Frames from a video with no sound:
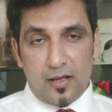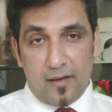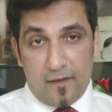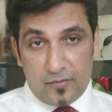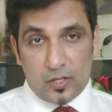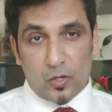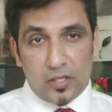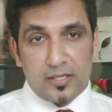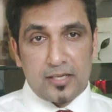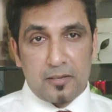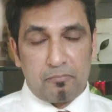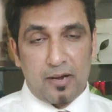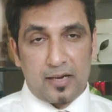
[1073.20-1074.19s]
the
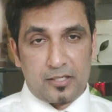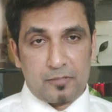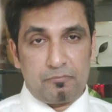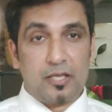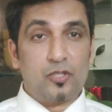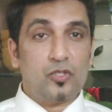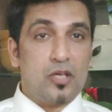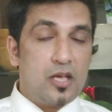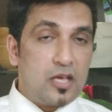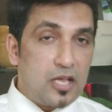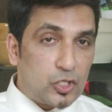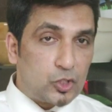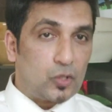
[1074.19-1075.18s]
learning practice, because
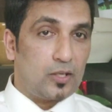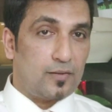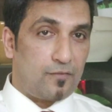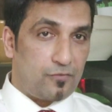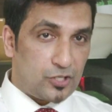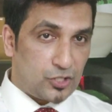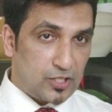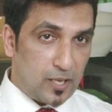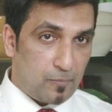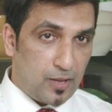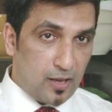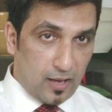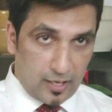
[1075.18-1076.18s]
initial, the first step,
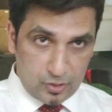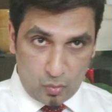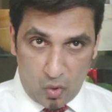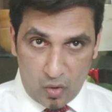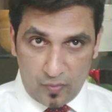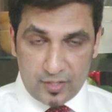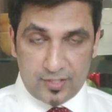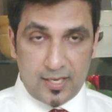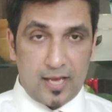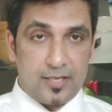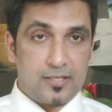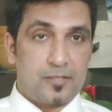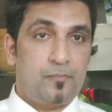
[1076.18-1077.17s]
as always
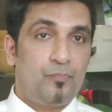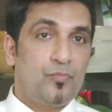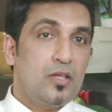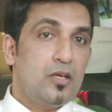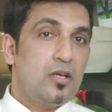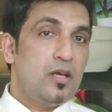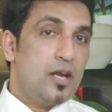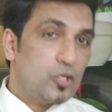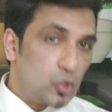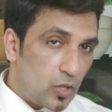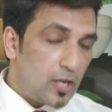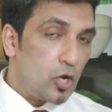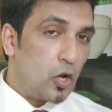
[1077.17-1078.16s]
says, it's a
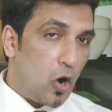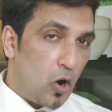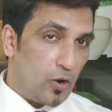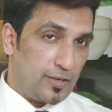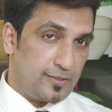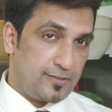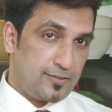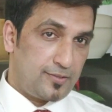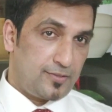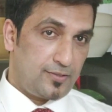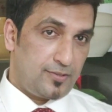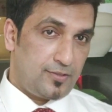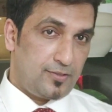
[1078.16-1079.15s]
little hard.
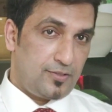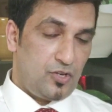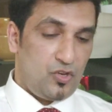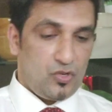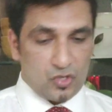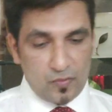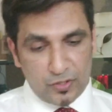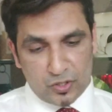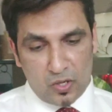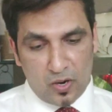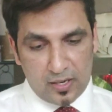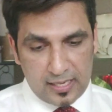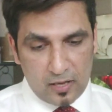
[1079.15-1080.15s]
So we should
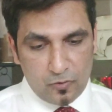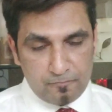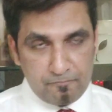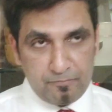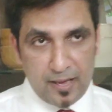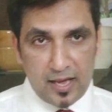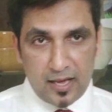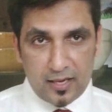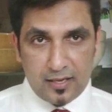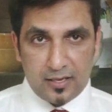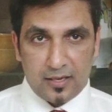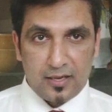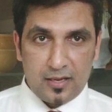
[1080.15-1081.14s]
not go back
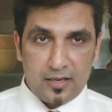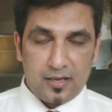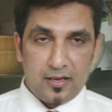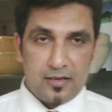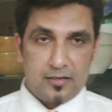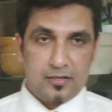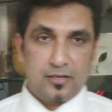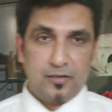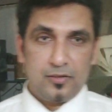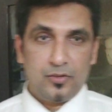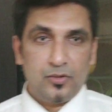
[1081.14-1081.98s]
to